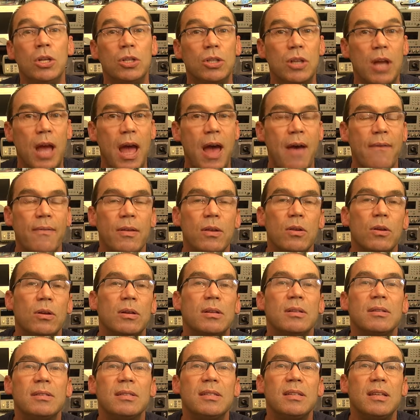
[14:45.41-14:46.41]
to have a
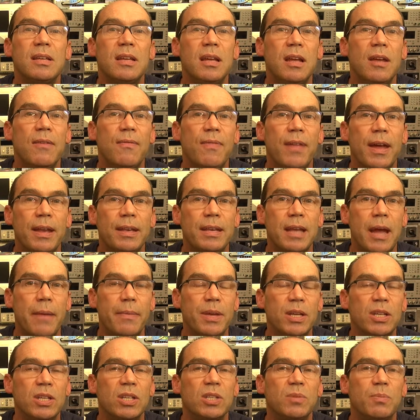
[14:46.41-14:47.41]
look and see if that
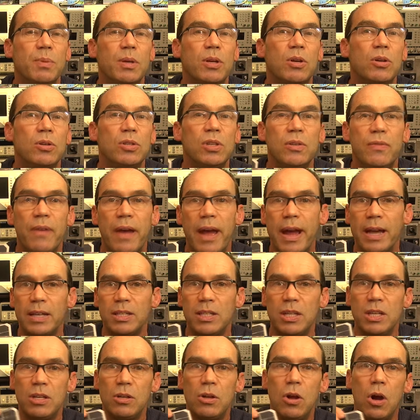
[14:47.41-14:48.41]
damage is because you've
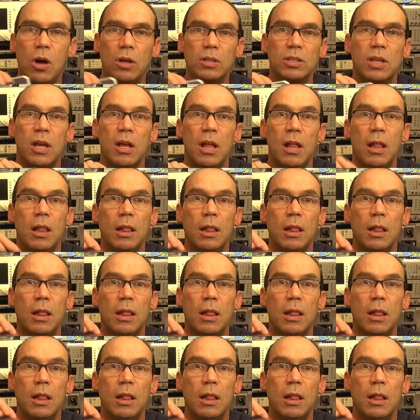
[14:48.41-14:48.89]
actually got